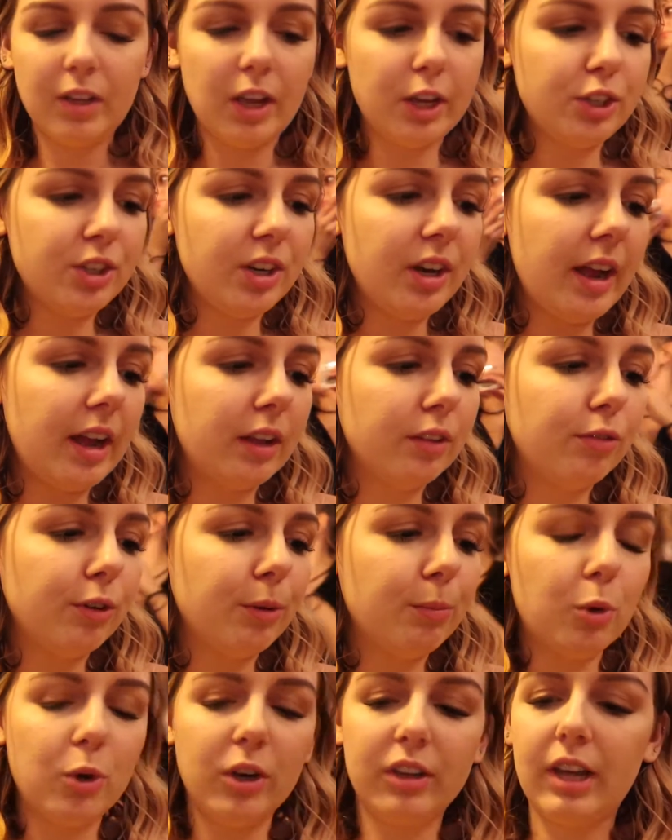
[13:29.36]
I should have asked
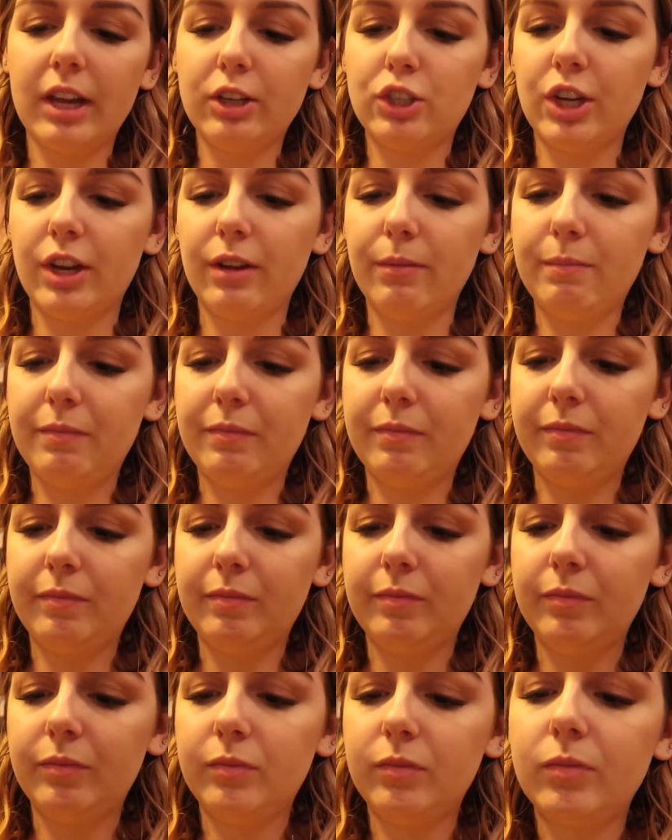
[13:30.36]
for more ketchup. Oh, it
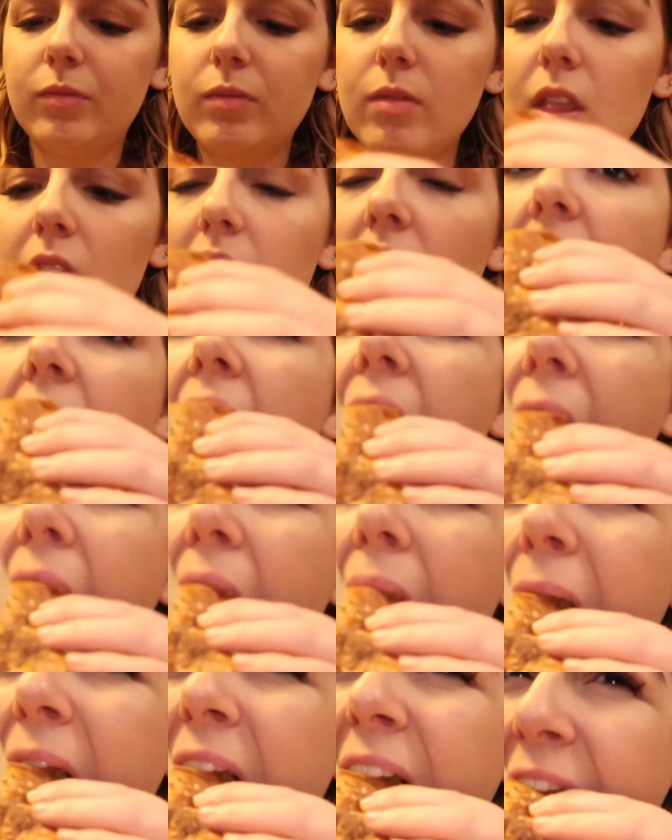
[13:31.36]
does. Can you take
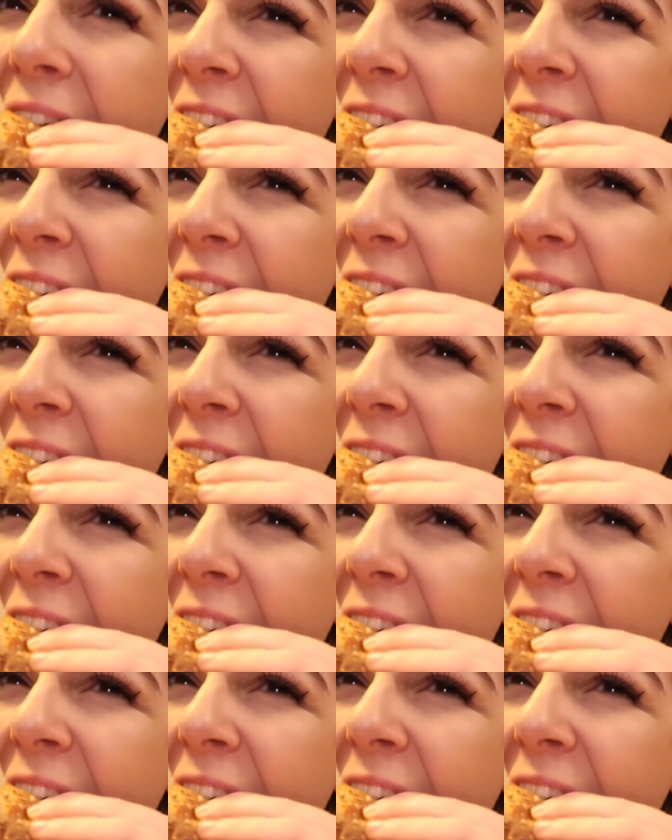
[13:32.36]
that